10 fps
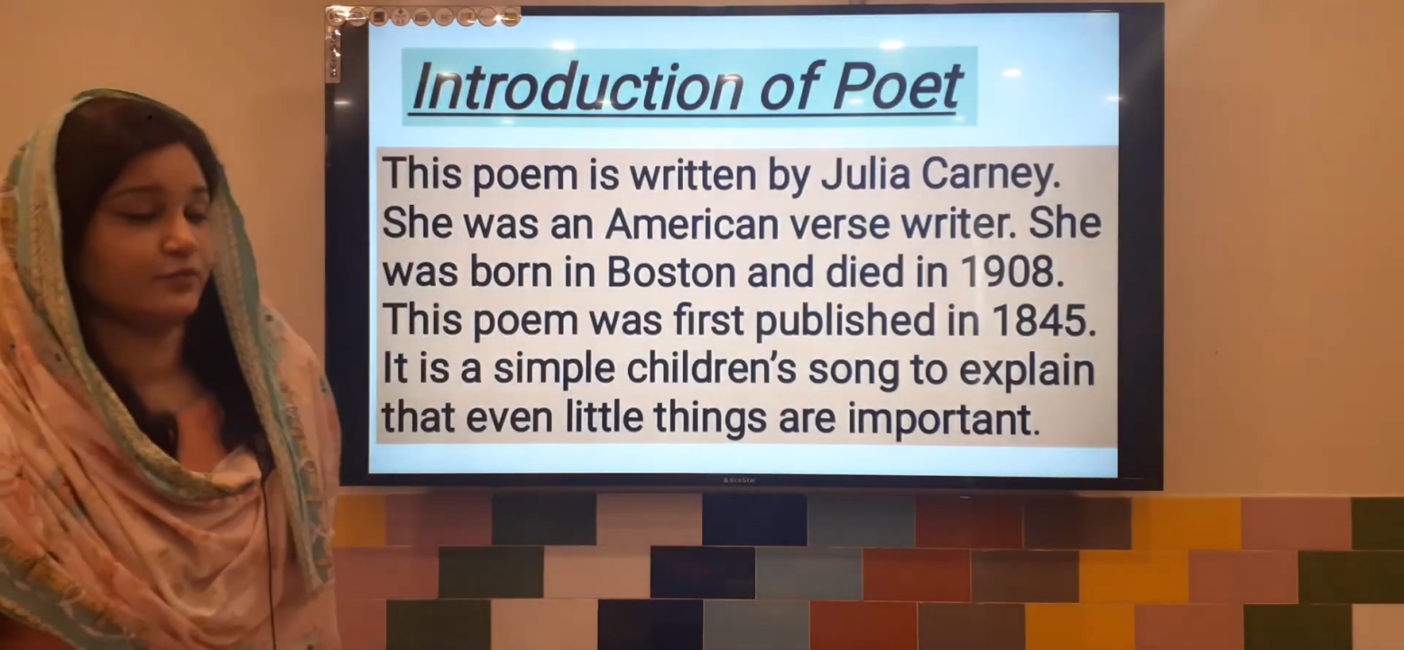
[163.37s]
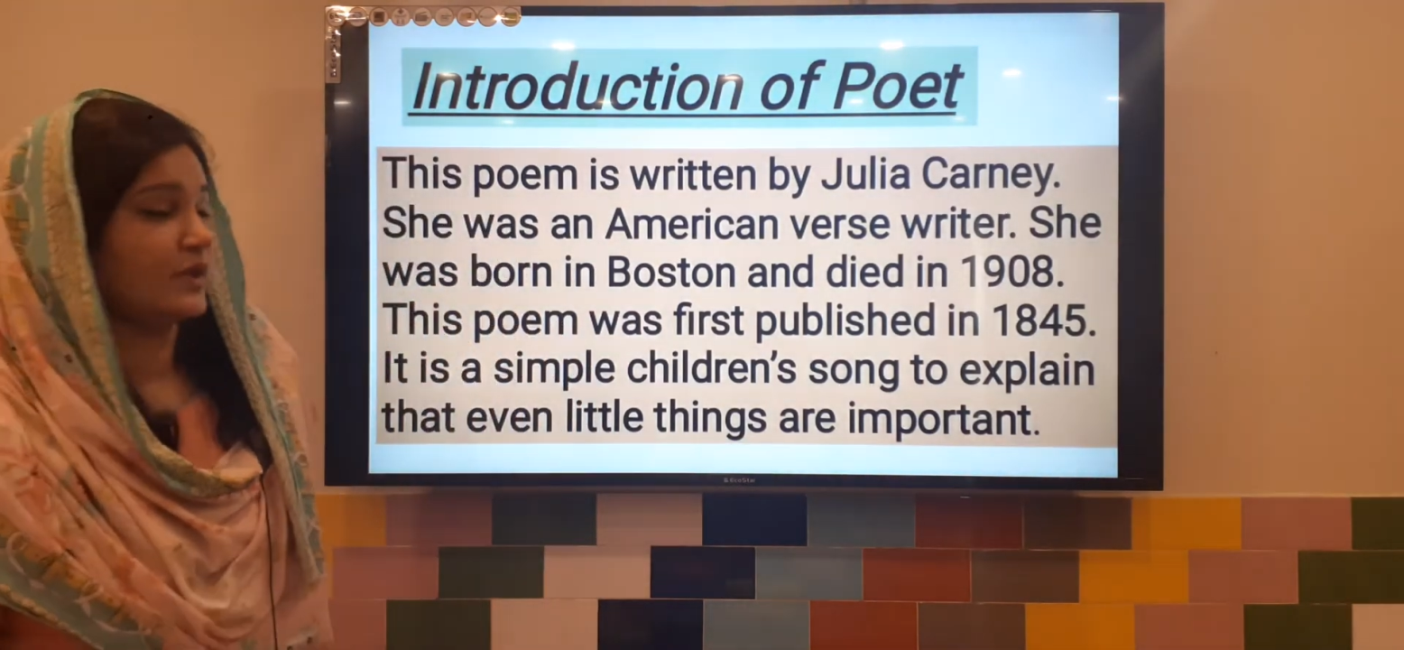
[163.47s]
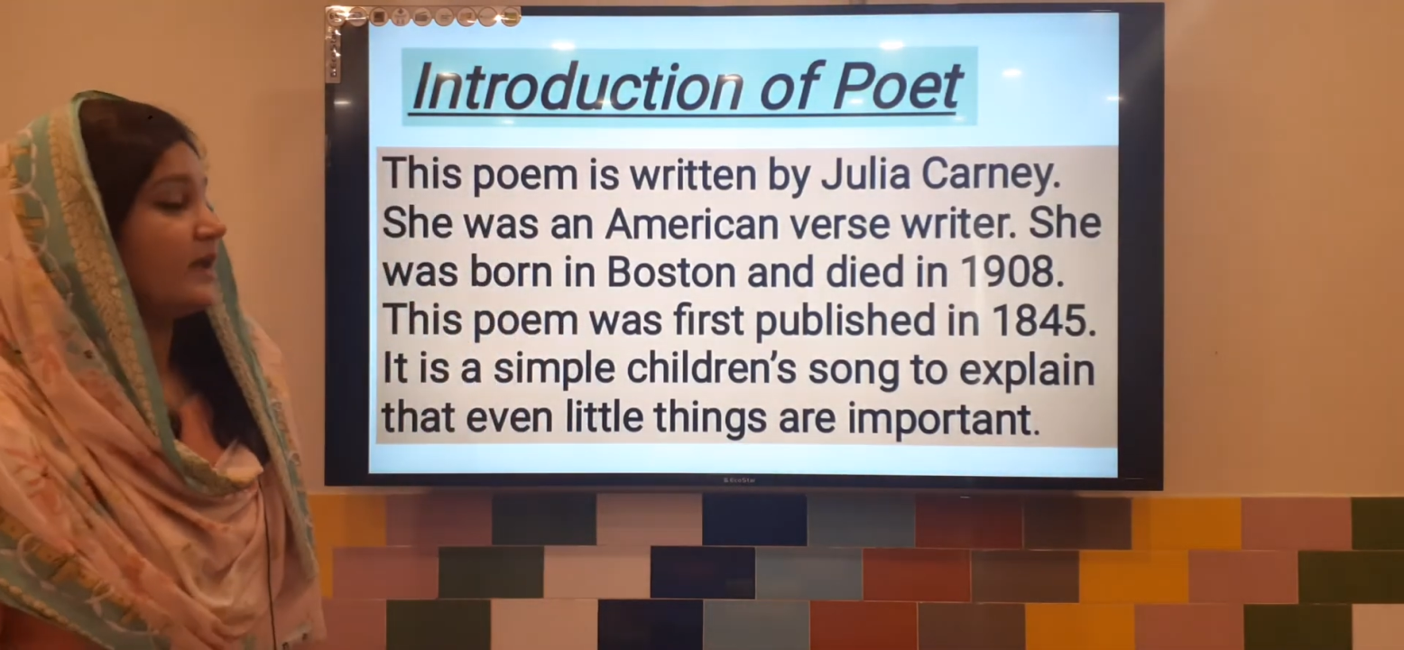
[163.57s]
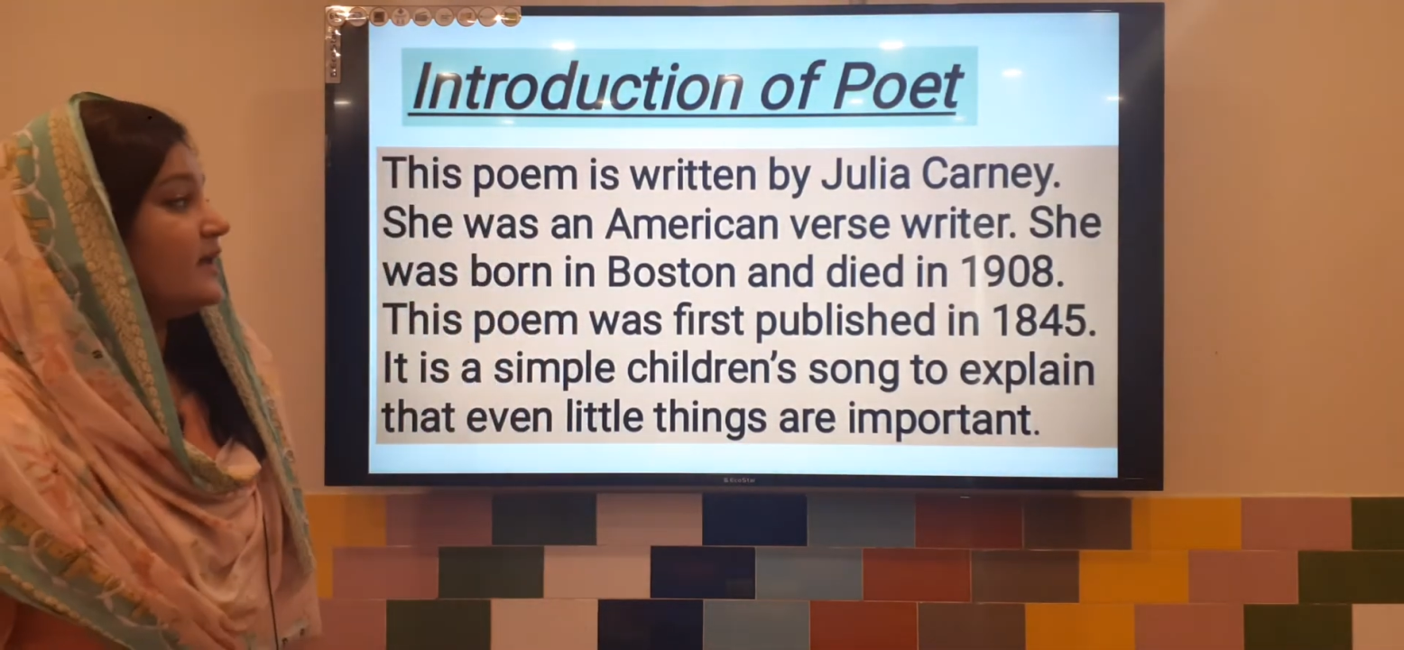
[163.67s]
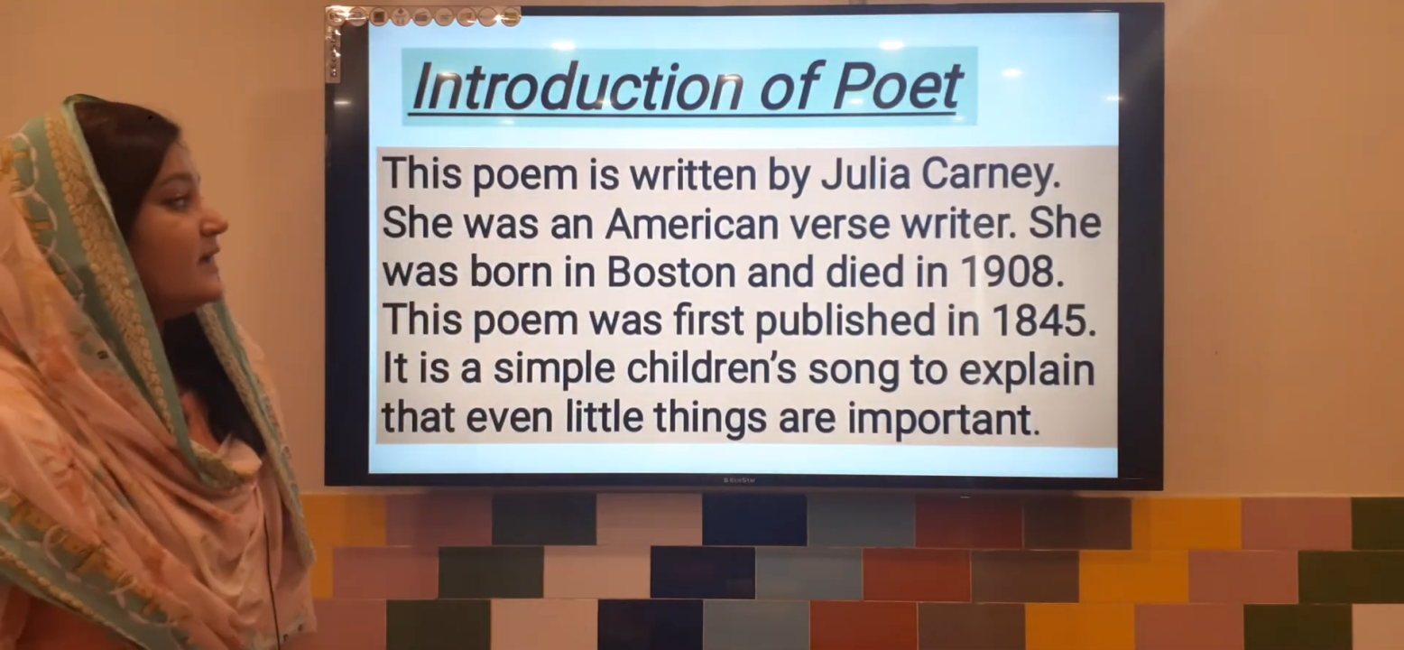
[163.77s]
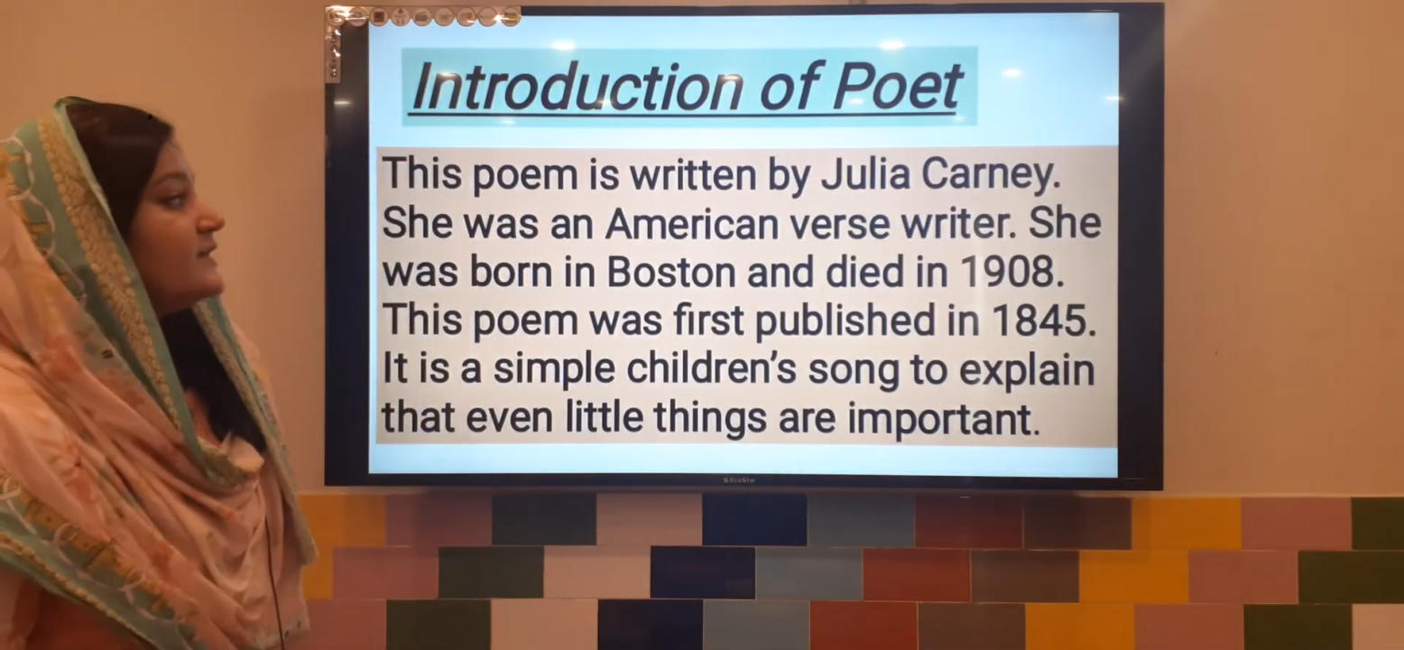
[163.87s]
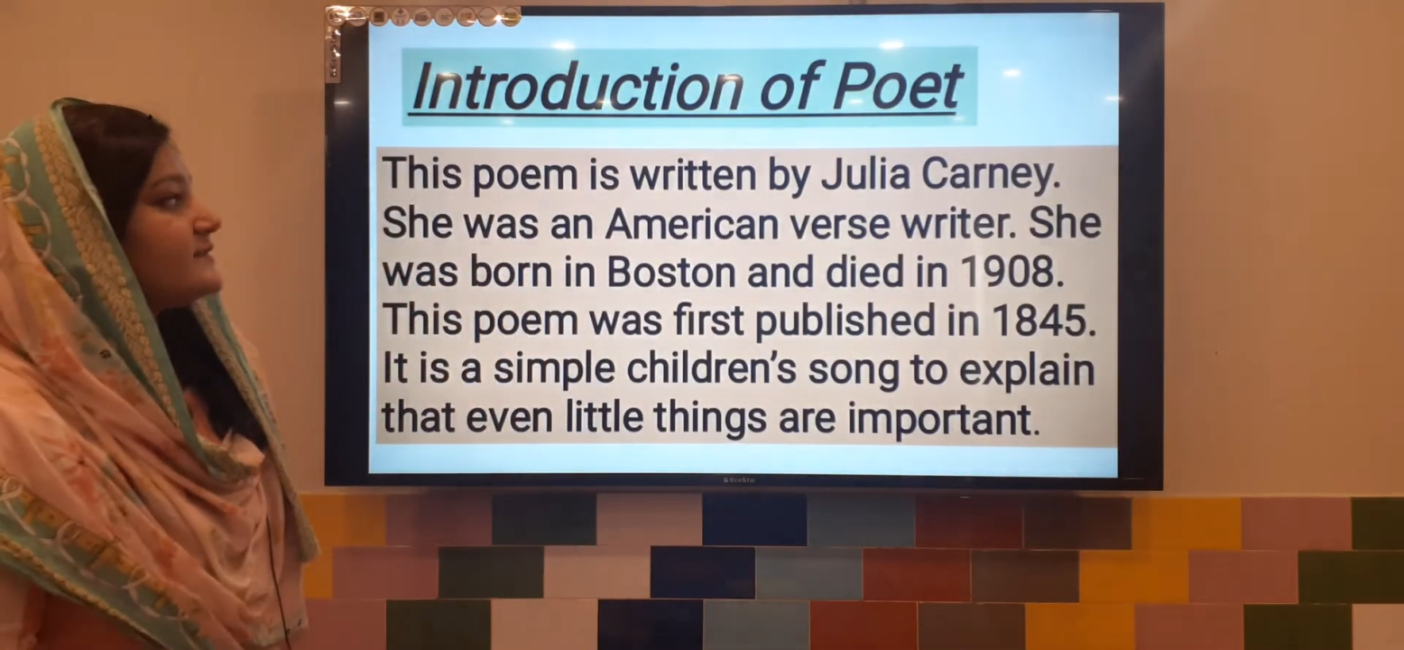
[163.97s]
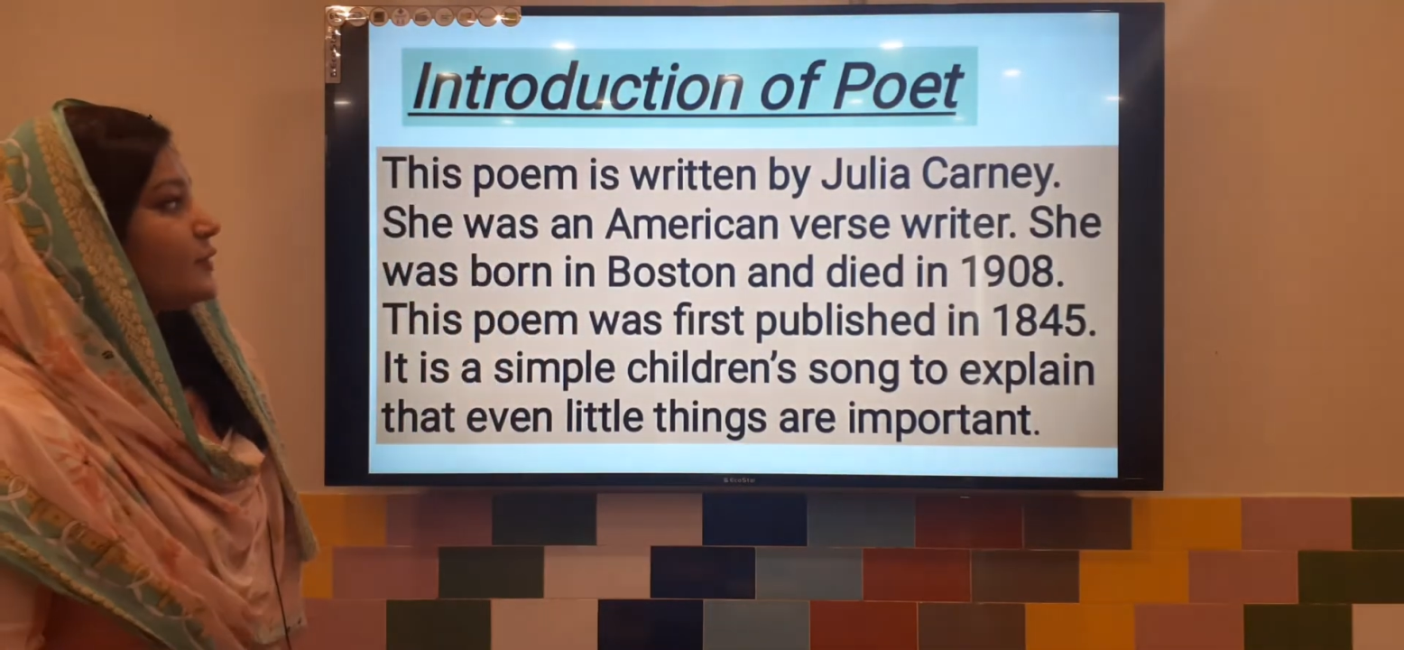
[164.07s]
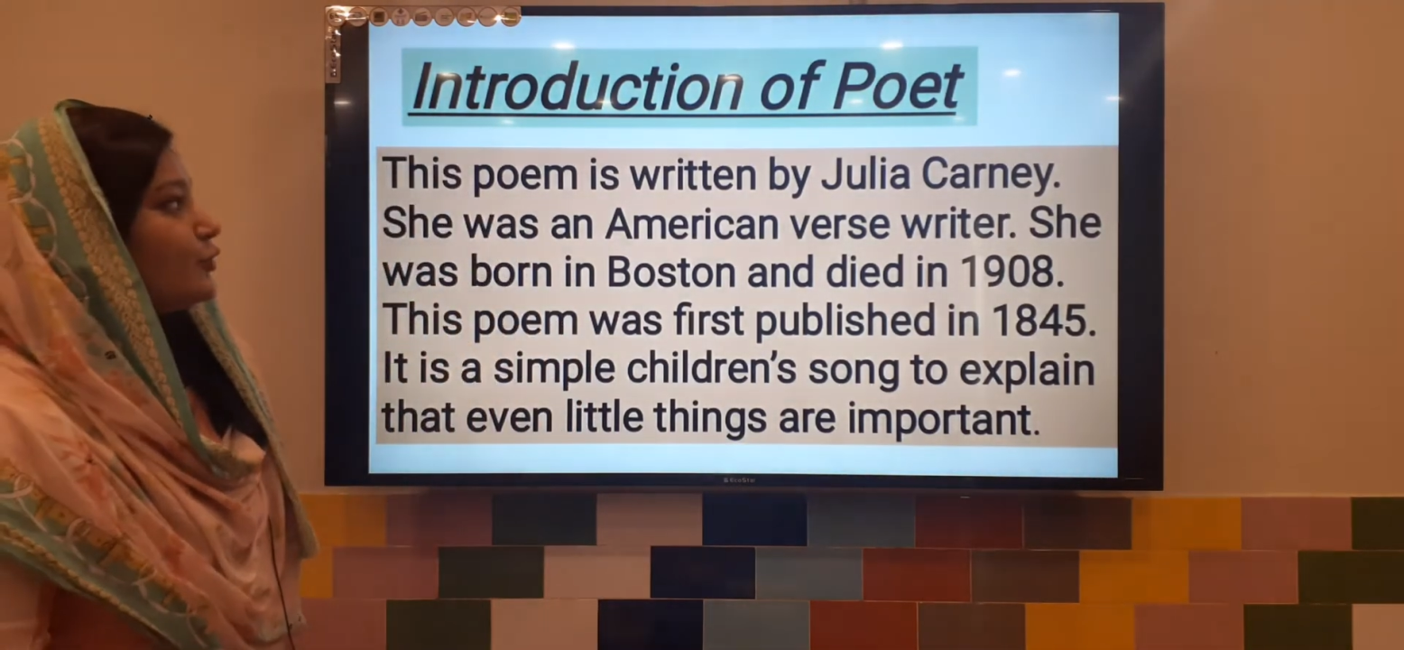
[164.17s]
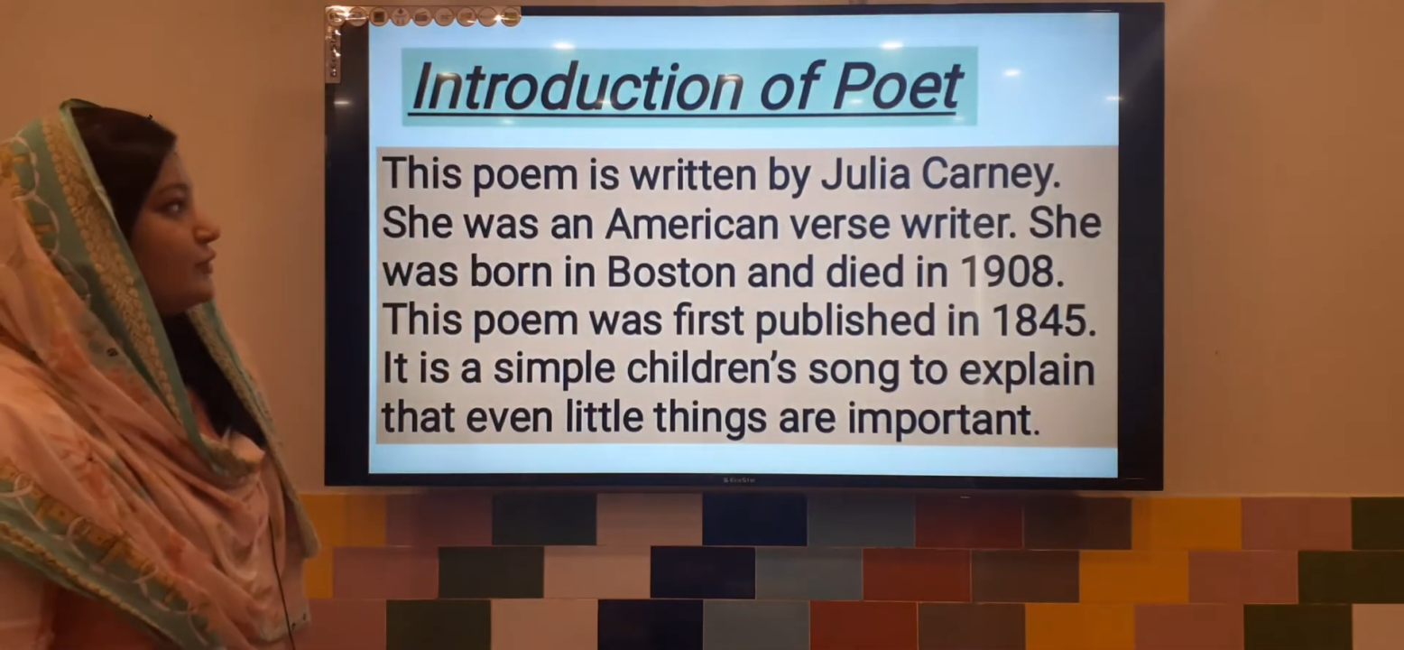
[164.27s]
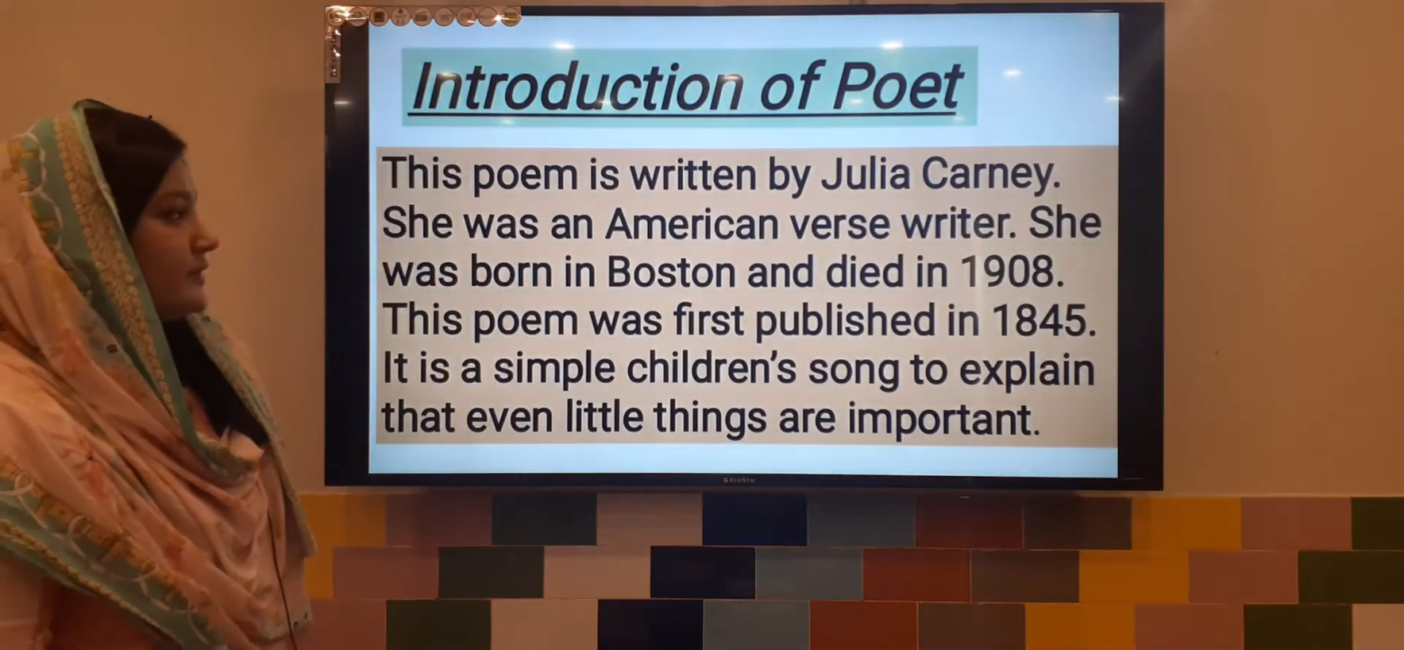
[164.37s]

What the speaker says: Okay, so